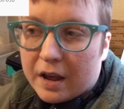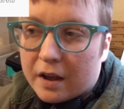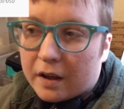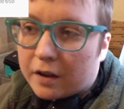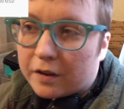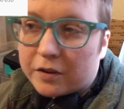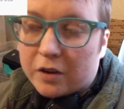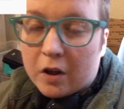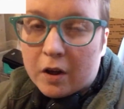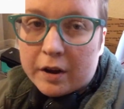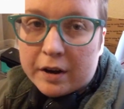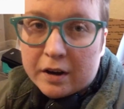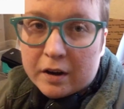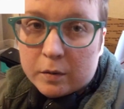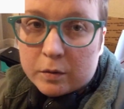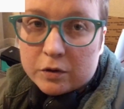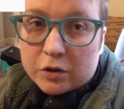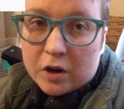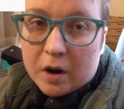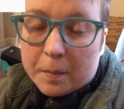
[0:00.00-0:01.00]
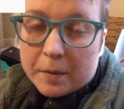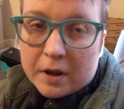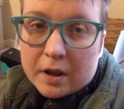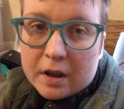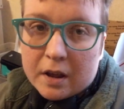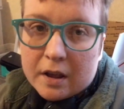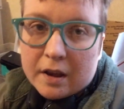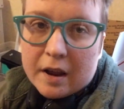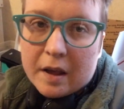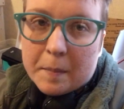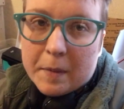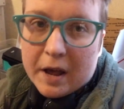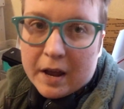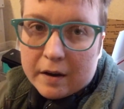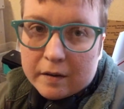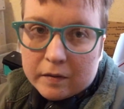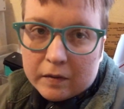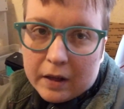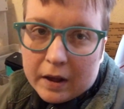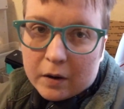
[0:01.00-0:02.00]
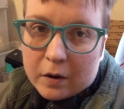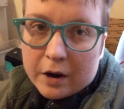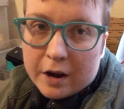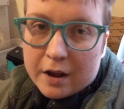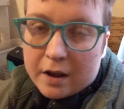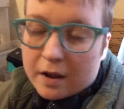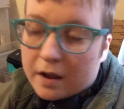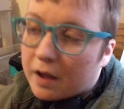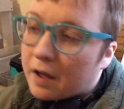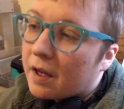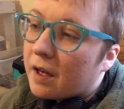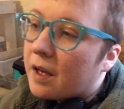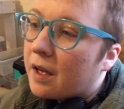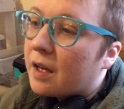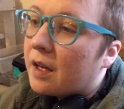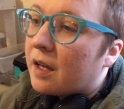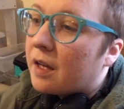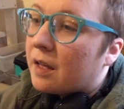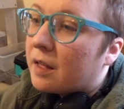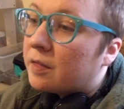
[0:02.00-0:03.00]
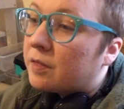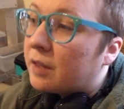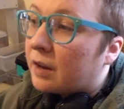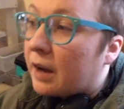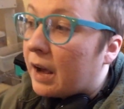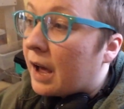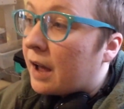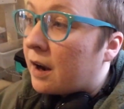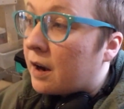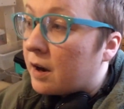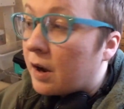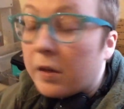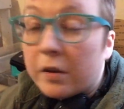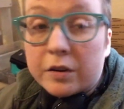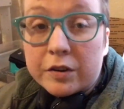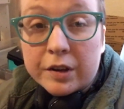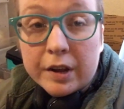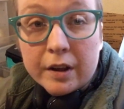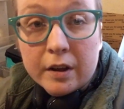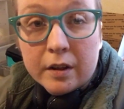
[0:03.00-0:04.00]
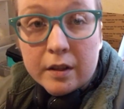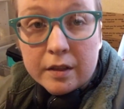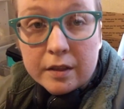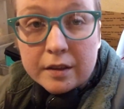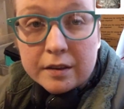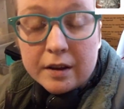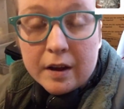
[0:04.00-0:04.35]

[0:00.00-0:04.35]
because all I did was drop it in a padded flat rate. Then I had another sale this